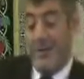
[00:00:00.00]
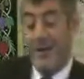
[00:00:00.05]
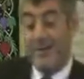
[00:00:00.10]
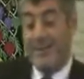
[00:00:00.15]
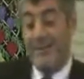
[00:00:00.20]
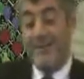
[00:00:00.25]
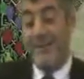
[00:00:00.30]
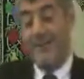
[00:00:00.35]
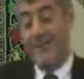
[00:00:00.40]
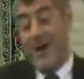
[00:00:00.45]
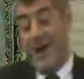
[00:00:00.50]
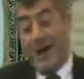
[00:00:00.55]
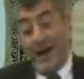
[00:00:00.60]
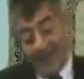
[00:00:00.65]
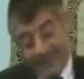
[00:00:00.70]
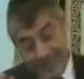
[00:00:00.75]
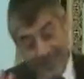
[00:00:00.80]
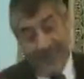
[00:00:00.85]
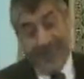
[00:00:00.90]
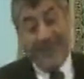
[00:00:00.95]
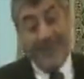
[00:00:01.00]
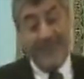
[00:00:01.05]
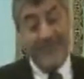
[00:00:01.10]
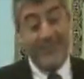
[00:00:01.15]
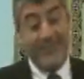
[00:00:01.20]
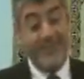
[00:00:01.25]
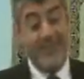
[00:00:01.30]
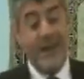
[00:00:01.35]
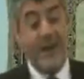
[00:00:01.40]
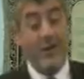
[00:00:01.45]
But the Gemara
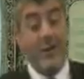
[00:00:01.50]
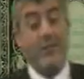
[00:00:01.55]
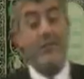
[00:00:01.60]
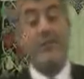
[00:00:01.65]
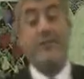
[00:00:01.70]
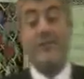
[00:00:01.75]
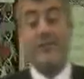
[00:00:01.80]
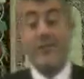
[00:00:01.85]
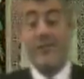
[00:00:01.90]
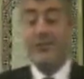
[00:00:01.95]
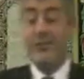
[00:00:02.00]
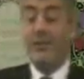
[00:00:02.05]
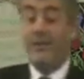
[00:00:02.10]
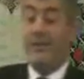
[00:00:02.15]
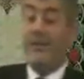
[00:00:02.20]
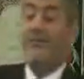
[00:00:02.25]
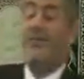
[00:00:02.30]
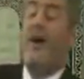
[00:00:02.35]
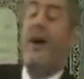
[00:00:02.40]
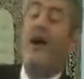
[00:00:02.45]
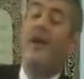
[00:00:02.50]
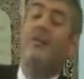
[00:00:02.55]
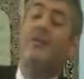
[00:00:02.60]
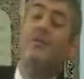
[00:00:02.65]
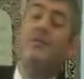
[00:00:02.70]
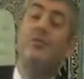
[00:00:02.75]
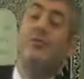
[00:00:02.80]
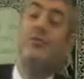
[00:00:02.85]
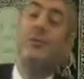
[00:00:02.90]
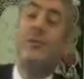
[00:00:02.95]
says, Yaakov Avinu in his heart
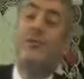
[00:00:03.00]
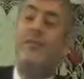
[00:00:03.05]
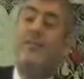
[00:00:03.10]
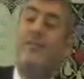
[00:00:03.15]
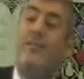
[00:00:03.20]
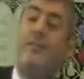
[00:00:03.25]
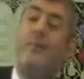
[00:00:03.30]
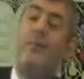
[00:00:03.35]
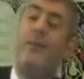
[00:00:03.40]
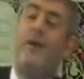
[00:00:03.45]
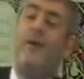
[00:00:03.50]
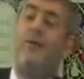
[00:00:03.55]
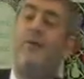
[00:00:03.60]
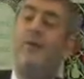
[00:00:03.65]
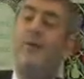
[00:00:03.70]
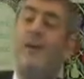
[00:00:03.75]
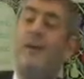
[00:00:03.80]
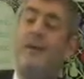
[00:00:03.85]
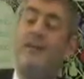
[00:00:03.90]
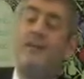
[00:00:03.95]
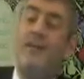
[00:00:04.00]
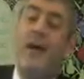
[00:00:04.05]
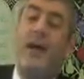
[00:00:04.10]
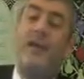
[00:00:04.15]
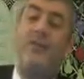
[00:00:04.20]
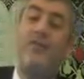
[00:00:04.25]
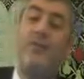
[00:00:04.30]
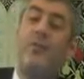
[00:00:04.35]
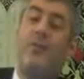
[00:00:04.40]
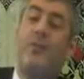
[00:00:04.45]
knew that he's a perfect,
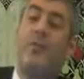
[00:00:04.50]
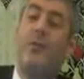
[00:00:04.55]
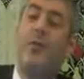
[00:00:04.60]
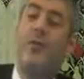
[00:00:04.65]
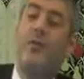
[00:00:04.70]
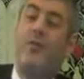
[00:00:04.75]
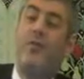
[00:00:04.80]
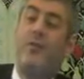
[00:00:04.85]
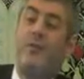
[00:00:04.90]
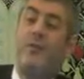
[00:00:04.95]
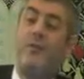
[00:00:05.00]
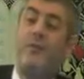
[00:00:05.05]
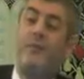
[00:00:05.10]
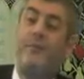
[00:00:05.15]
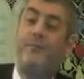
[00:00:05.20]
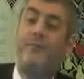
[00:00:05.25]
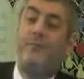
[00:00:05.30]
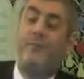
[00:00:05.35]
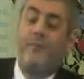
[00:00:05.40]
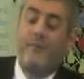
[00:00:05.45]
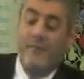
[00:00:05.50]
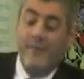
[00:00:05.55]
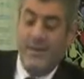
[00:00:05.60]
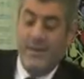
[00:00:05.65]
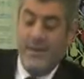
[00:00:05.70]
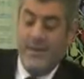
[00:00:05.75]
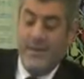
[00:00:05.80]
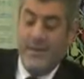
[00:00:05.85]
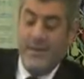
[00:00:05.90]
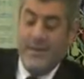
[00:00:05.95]
righteous person.
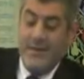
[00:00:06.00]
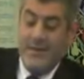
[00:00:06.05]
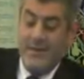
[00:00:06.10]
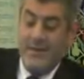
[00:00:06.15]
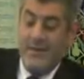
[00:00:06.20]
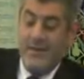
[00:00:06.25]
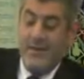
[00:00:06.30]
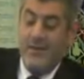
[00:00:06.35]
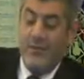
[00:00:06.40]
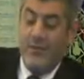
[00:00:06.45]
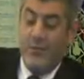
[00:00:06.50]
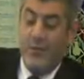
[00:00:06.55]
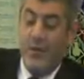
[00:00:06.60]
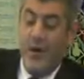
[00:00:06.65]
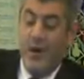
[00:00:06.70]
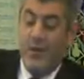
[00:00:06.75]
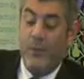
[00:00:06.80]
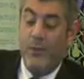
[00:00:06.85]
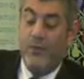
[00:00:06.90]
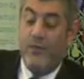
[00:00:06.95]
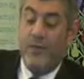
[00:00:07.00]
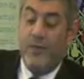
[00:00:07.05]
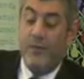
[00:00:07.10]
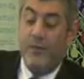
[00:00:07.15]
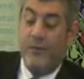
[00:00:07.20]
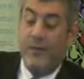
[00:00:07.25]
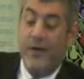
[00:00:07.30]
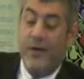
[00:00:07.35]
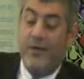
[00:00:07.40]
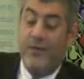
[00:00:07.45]
So why was he
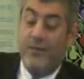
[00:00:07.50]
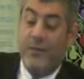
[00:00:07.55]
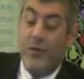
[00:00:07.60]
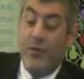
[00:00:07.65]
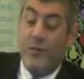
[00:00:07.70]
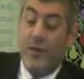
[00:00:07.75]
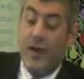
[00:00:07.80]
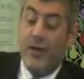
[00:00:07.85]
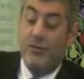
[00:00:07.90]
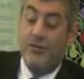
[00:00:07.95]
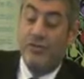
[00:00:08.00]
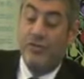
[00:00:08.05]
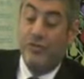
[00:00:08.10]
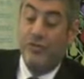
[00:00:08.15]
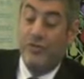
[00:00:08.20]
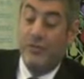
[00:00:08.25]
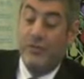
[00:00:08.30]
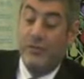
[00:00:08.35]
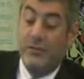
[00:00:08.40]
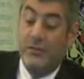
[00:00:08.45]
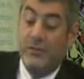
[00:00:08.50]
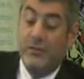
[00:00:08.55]
afraid so much?